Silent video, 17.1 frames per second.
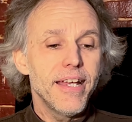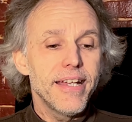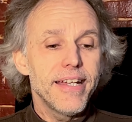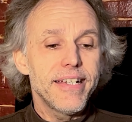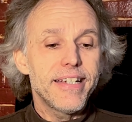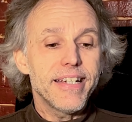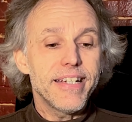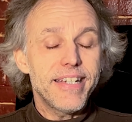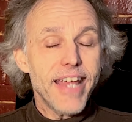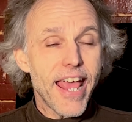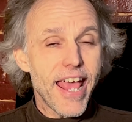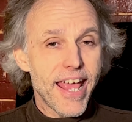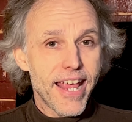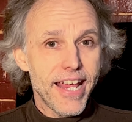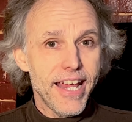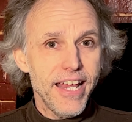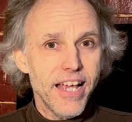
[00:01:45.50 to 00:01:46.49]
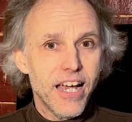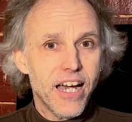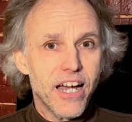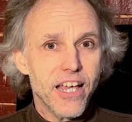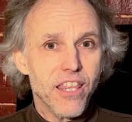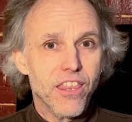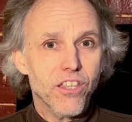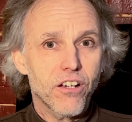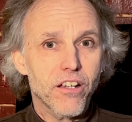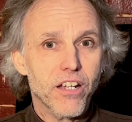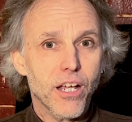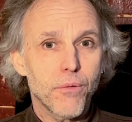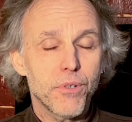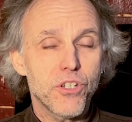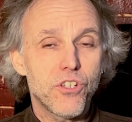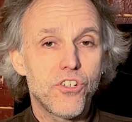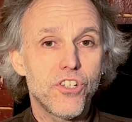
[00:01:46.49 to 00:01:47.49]
today I thought I
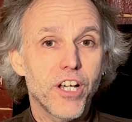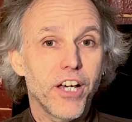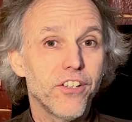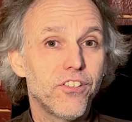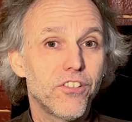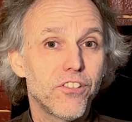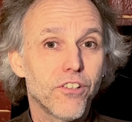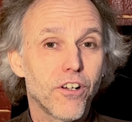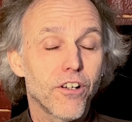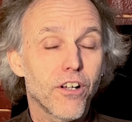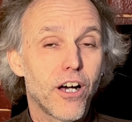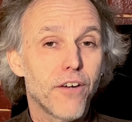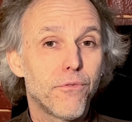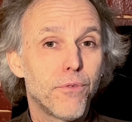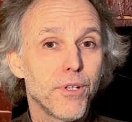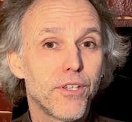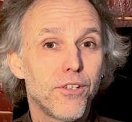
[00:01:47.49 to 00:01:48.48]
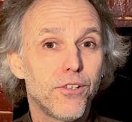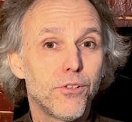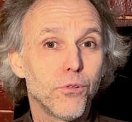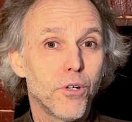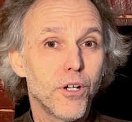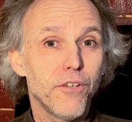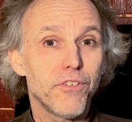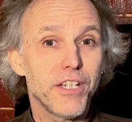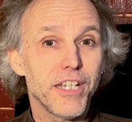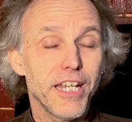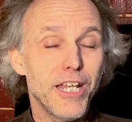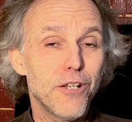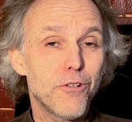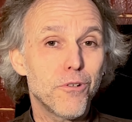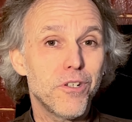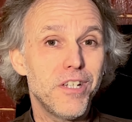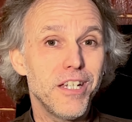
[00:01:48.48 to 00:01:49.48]
would just start off with sort of an
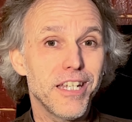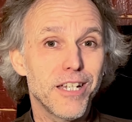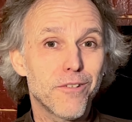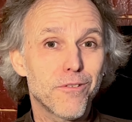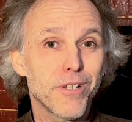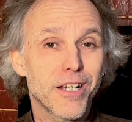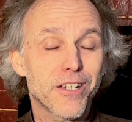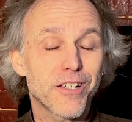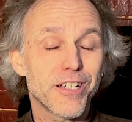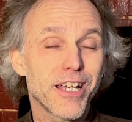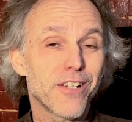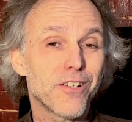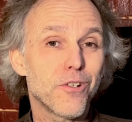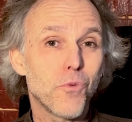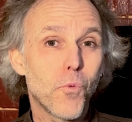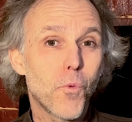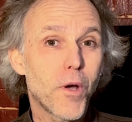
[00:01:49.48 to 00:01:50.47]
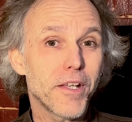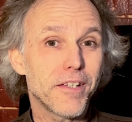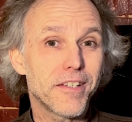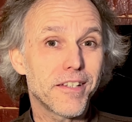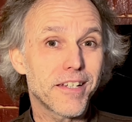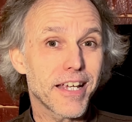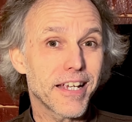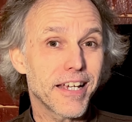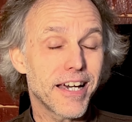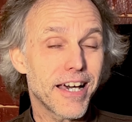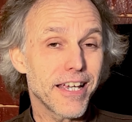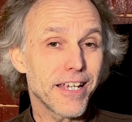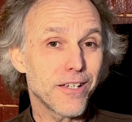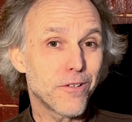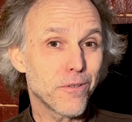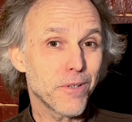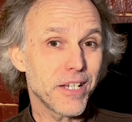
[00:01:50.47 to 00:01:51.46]
interesting introduction as to what
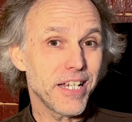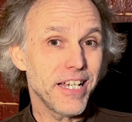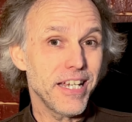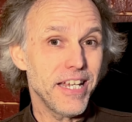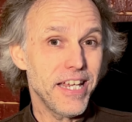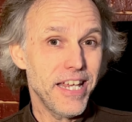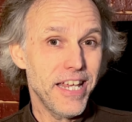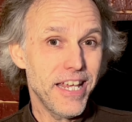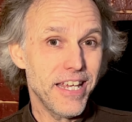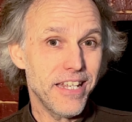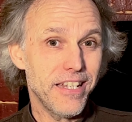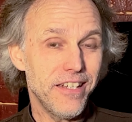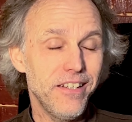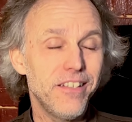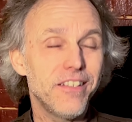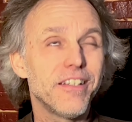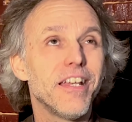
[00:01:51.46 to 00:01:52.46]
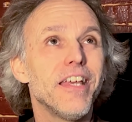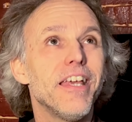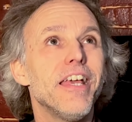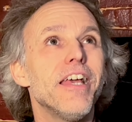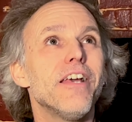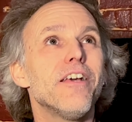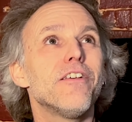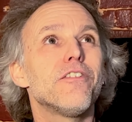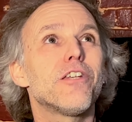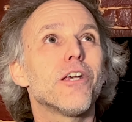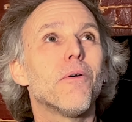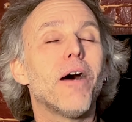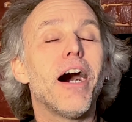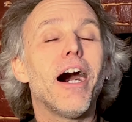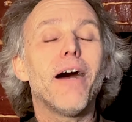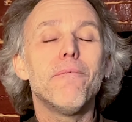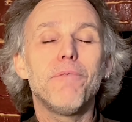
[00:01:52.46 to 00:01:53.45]
psychiatry is. So
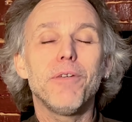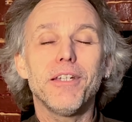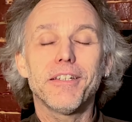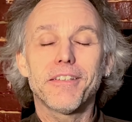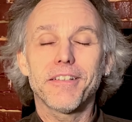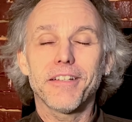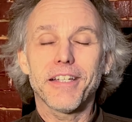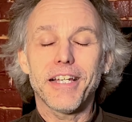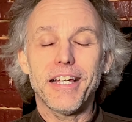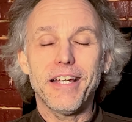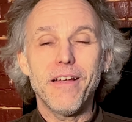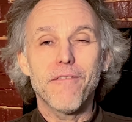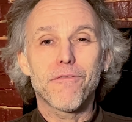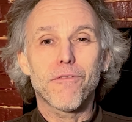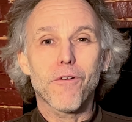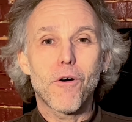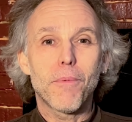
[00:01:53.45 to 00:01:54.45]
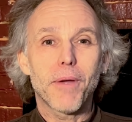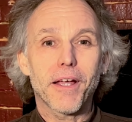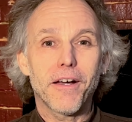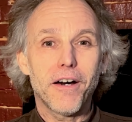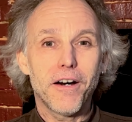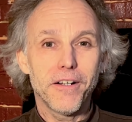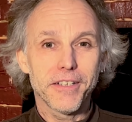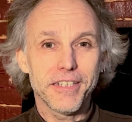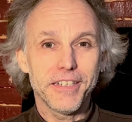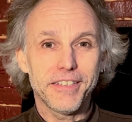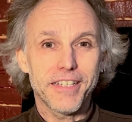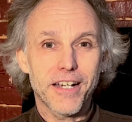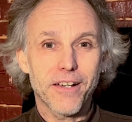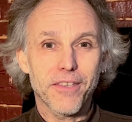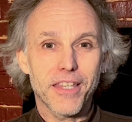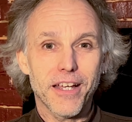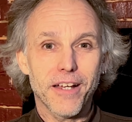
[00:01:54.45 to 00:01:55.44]
obviously, for all my colleagues
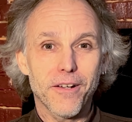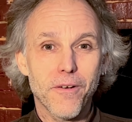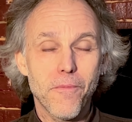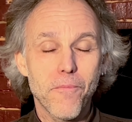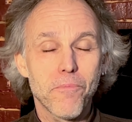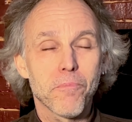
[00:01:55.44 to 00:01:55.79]
out there,